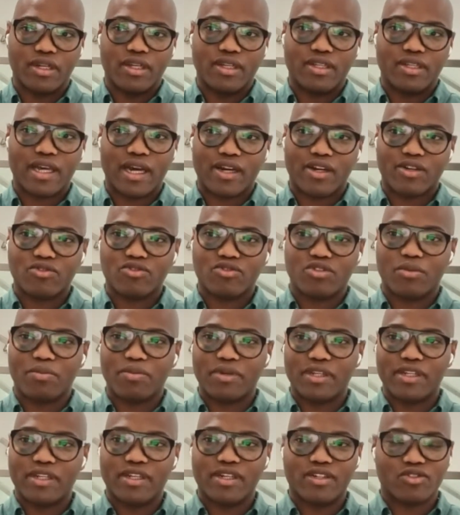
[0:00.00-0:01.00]
young
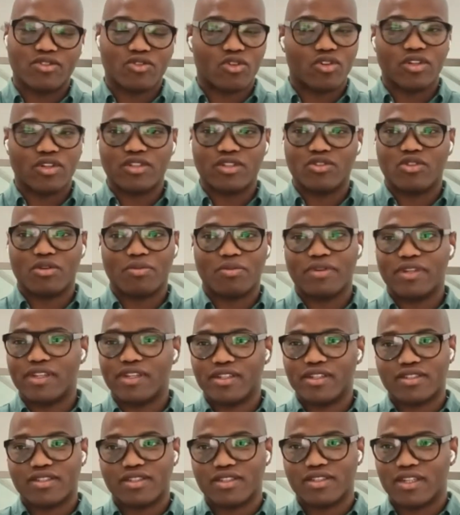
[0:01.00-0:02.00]
entrepreneurs or
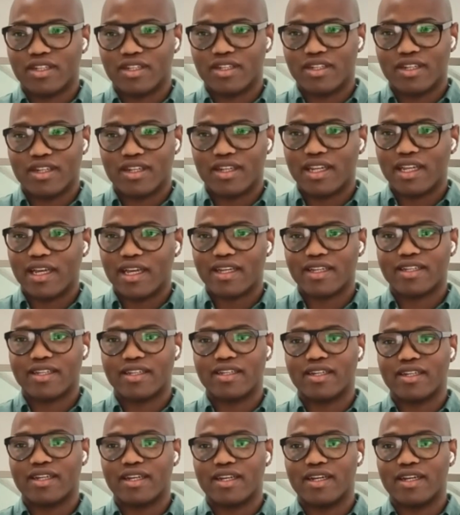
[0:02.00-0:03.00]
entrepreneurs alike.
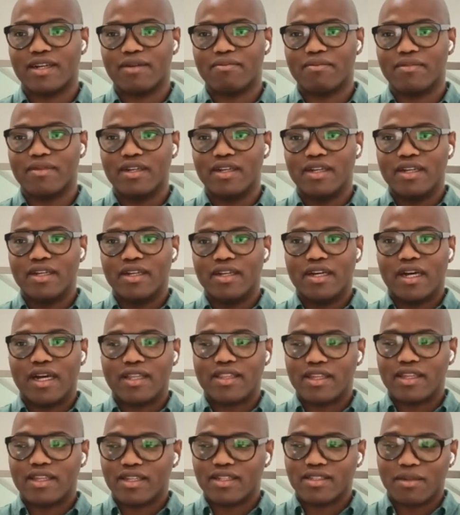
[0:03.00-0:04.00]

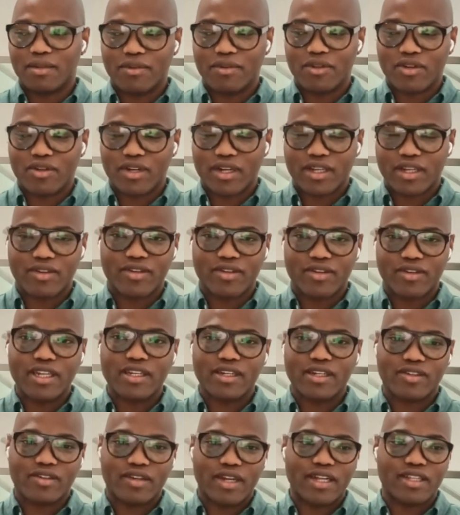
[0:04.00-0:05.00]
I think Tamiko had a
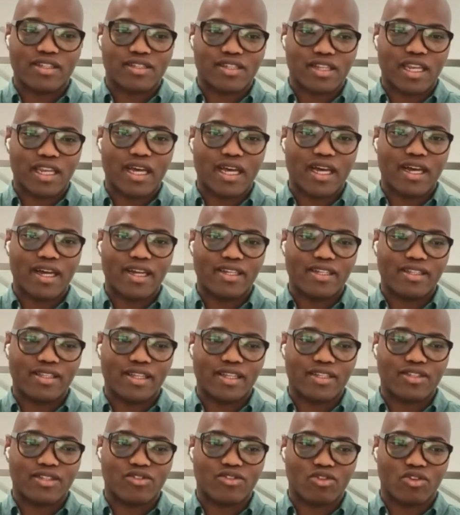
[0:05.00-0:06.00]
really great slide
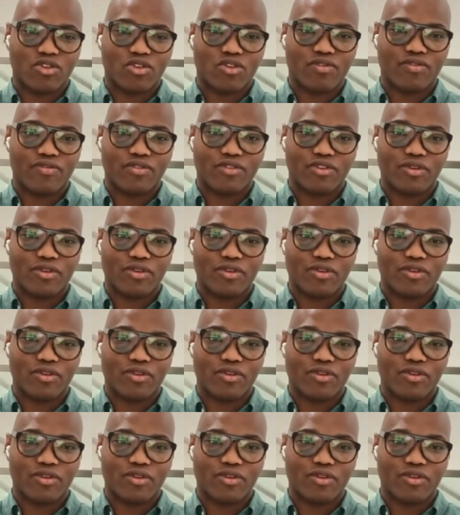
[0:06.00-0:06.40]
that sort of,